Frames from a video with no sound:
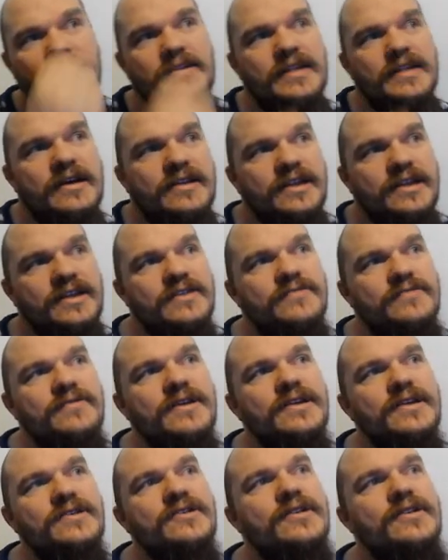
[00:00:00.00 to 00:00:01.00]
Now these
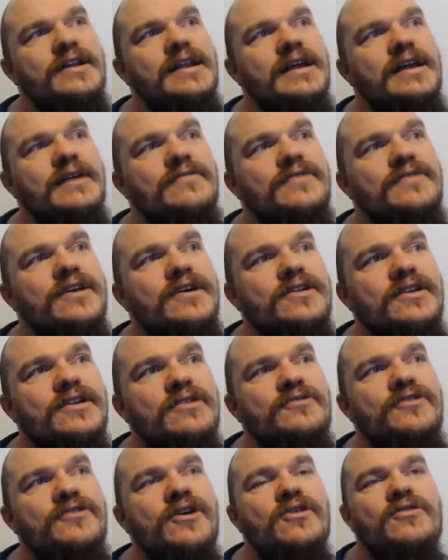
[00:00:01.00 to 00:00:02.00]
things on the left here,
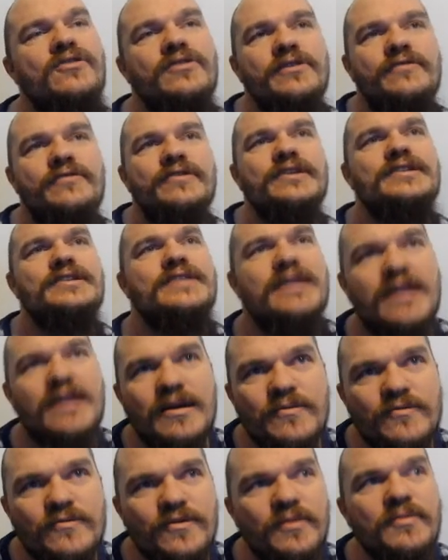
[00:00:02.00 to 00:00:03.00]
those are all the things that
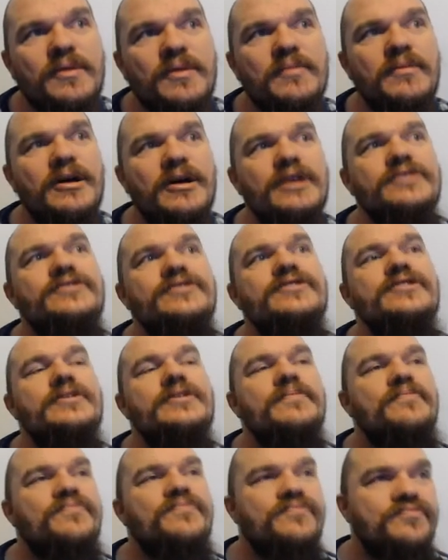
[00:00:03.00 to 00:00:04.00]
come from the mods.
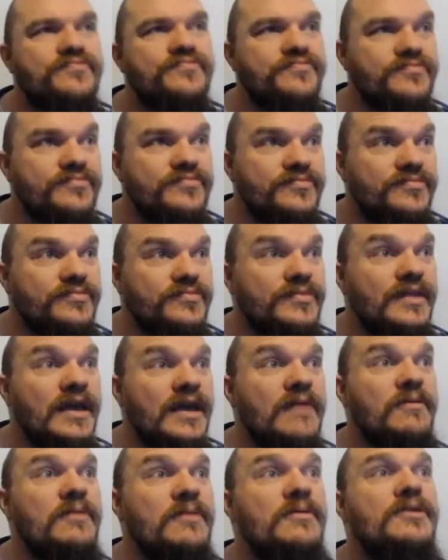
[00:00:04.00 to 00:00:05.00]

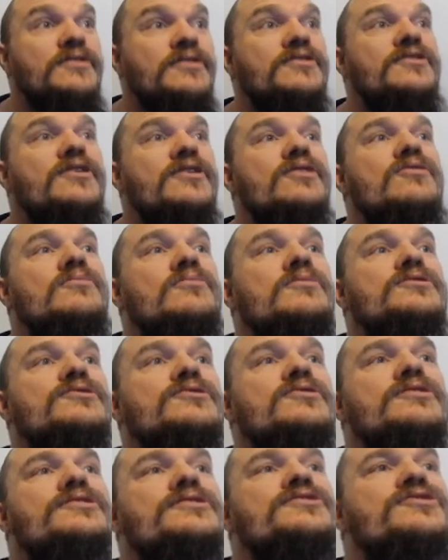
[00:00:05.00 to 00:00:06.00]
And we want to turn almost
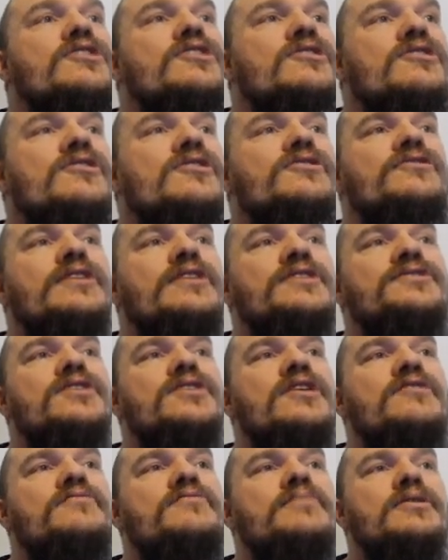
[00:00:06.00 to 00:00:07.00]
all the stock contracts
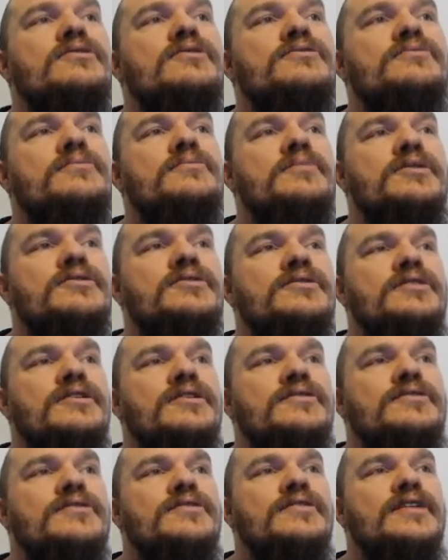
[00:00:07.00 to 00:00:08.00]
off because we'll be using
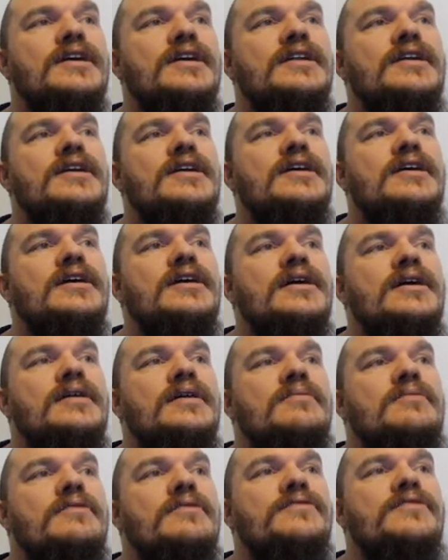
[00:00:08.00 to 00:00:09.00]
those instead,
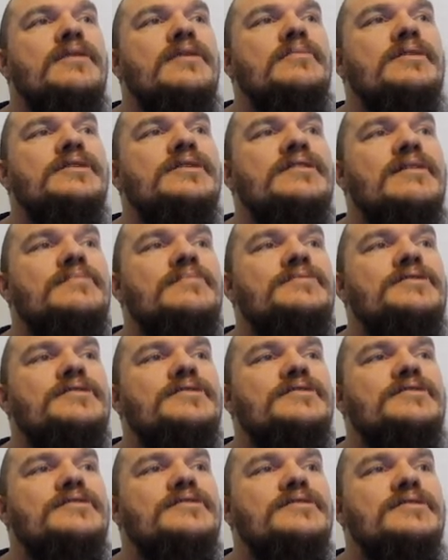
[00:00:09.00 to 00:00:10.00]
with some
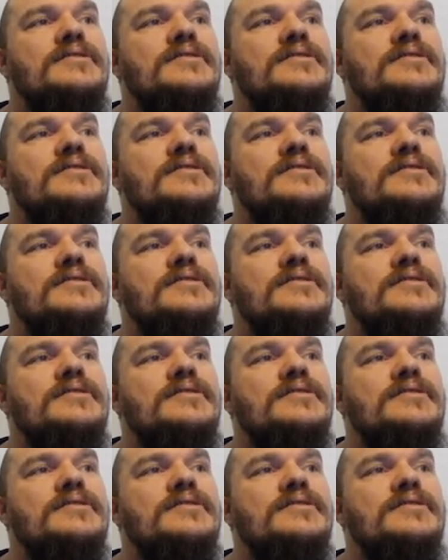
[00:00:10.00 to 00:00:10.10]
exceptions.